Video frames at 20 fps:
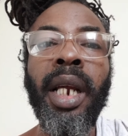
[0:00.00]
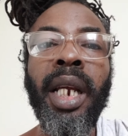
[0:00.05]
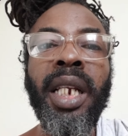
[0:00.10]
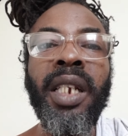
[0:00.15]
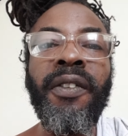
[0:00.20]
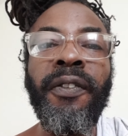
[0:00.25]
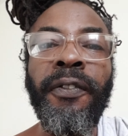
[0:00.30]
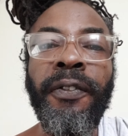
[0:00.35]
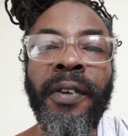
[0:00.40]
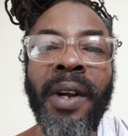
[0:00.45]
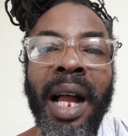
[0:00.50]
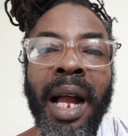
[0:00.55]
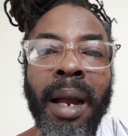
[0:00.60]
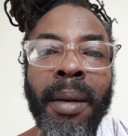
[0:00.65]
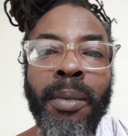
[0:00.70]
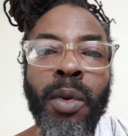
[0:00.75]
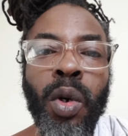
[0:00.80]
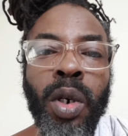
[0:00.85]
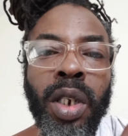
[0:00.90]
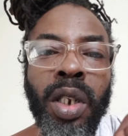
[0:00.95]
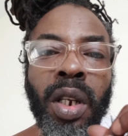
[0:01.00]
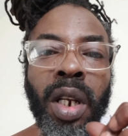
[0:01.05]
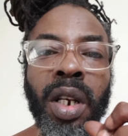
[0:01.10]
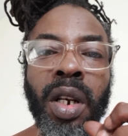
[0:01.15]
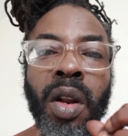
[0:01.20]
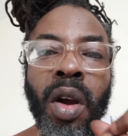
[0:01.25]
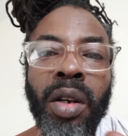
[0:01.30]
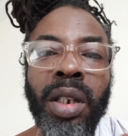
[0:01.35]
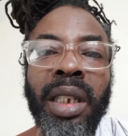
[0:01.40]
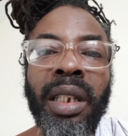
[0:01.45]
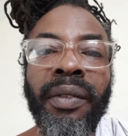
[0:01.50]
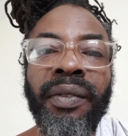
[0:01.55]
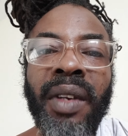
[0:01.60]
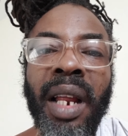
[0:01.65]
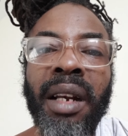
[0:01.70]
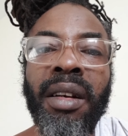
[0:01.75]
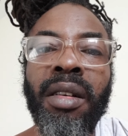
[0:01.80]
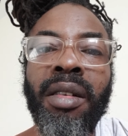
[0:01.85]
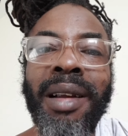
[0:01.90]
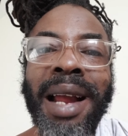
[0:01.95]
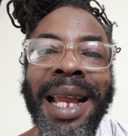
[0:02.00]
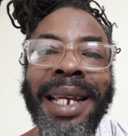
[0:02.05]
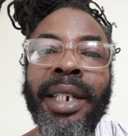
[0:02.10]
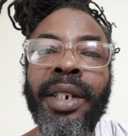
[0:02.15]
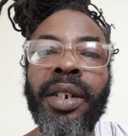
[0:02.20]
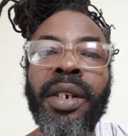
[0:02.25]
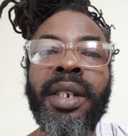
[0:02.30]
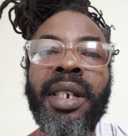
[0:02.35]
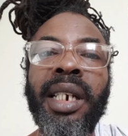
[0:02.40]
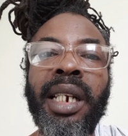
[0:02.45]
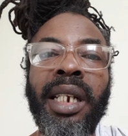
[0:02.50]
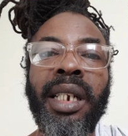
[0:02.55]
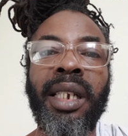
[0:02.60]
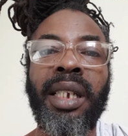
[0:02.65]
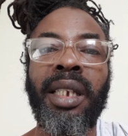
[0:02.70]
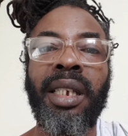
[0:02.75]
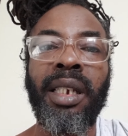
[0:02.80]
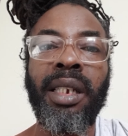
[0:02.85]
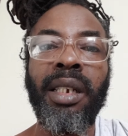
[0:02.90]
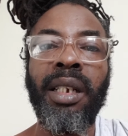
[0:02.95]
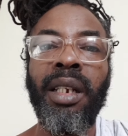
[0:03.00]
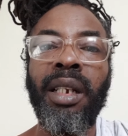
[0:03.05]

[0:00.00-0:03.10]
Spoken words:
is far more seductive than righteousness.